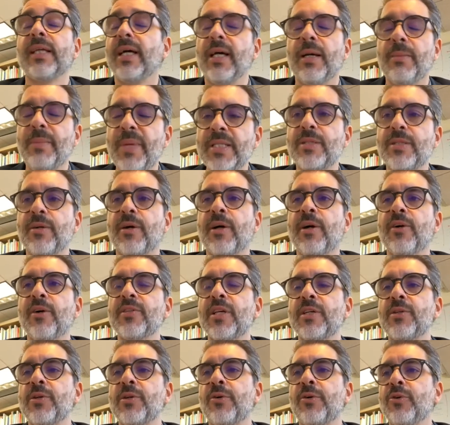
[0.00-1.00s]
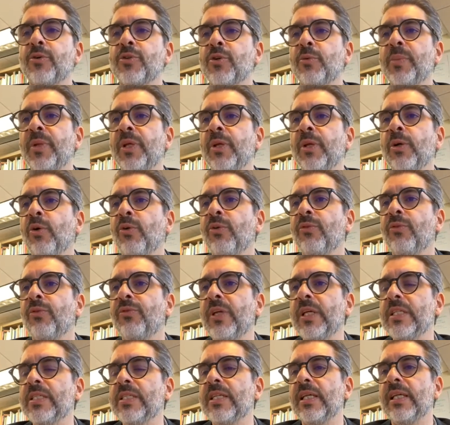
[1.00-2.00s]
mental health has also been
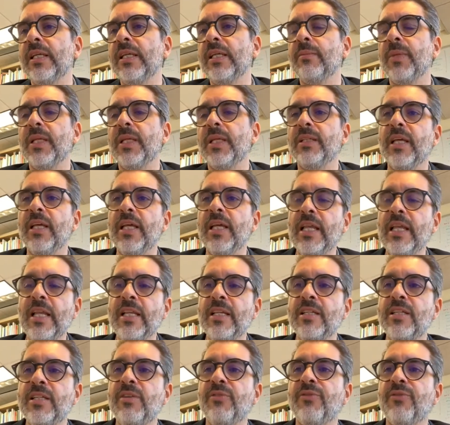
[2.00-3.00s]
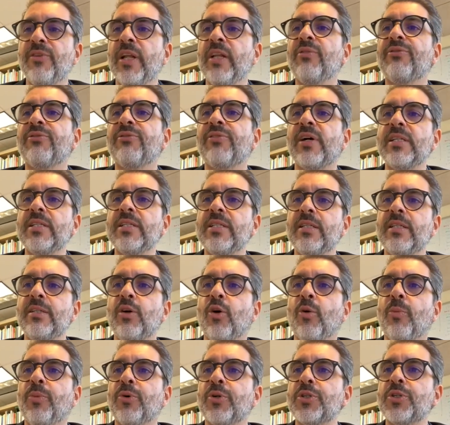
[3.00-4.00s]
COVID in, in, in different funding
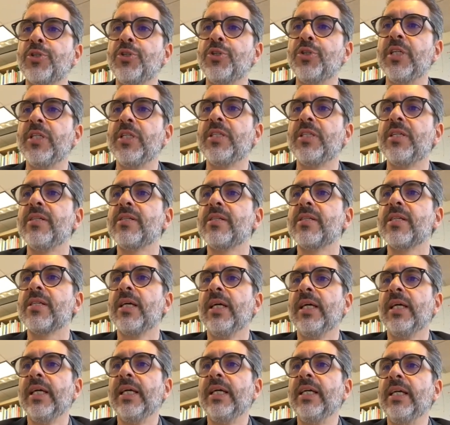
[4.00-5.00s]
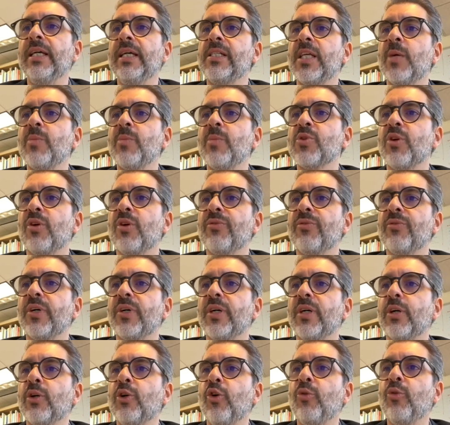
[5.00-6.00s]
opportunities in terms of
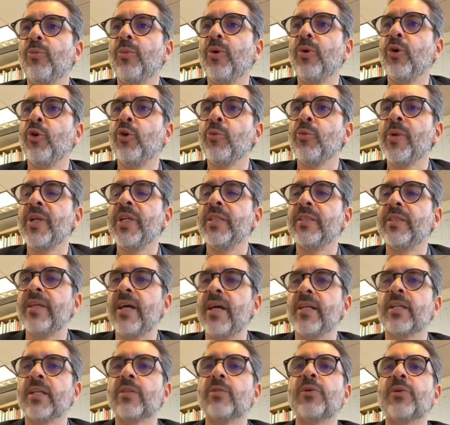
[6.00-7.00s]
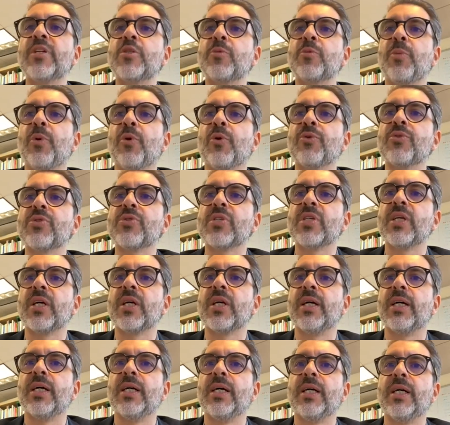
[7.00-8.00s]
global humanitarian response
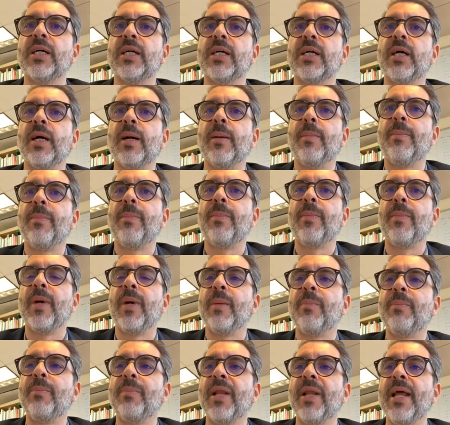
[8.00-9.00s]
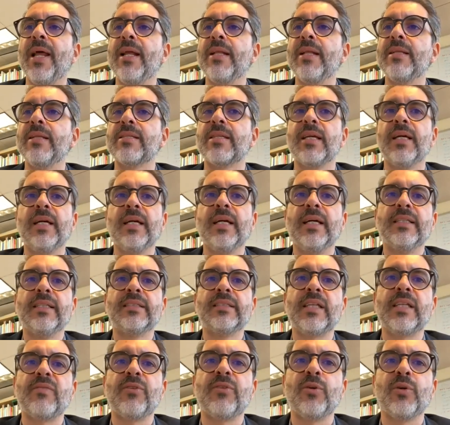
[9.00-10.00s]
uh, plans.
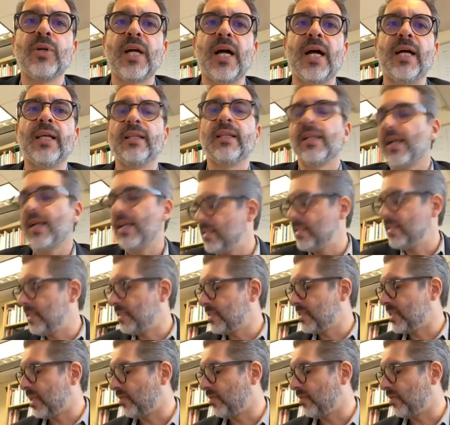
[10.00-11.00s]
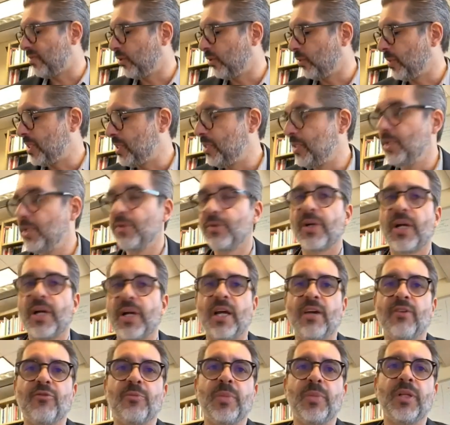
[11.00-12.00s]
Several guidelines and several material
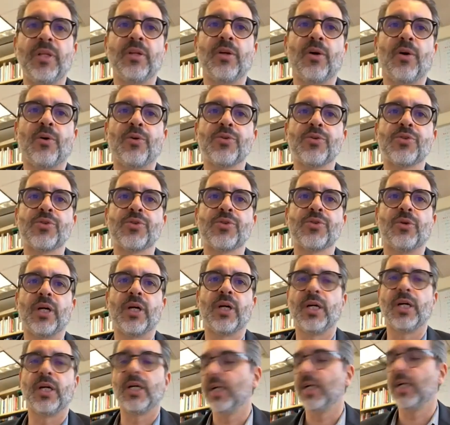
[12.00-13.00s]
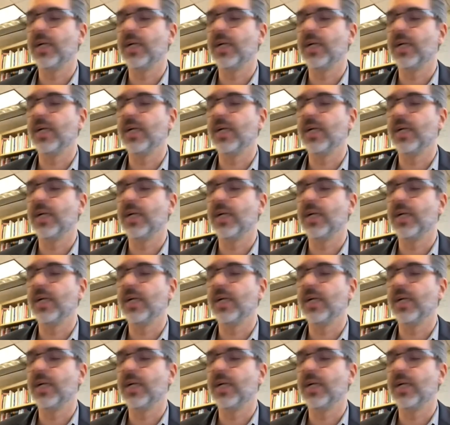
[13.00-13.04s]
have been also uh, uh,